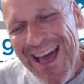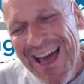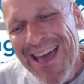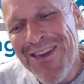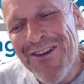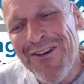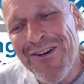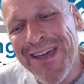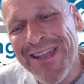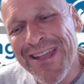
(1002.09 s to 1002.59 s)

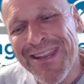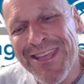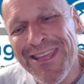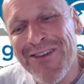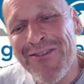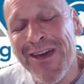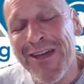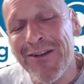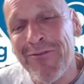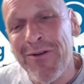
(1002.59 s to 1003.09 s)
you
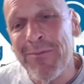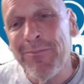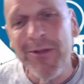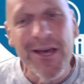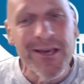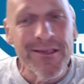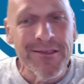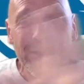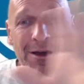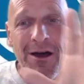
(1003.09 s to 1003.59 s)
can
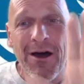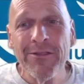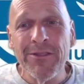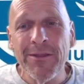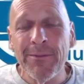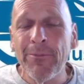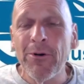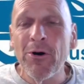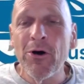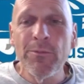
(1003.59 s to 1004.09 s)
replace
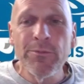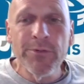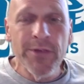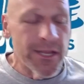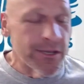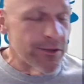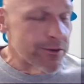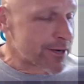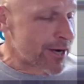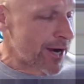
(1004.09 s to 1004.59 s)
the bulbs
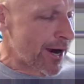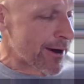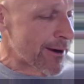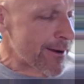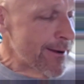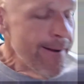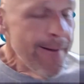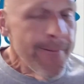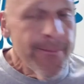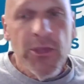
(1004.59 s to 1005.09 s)
on your car.
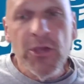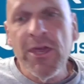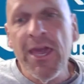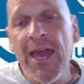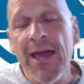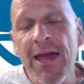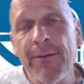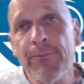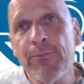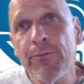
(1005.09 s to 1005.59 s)
You
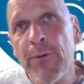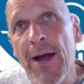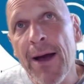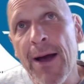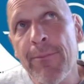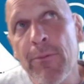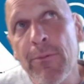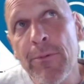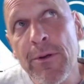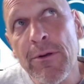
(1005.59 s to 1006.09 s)
can't
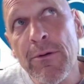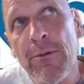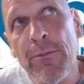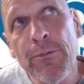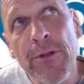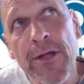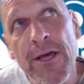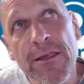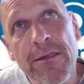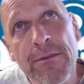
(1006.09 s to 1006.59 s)
probably
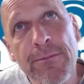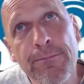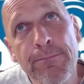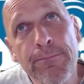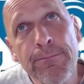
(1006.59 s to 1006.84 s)
replace.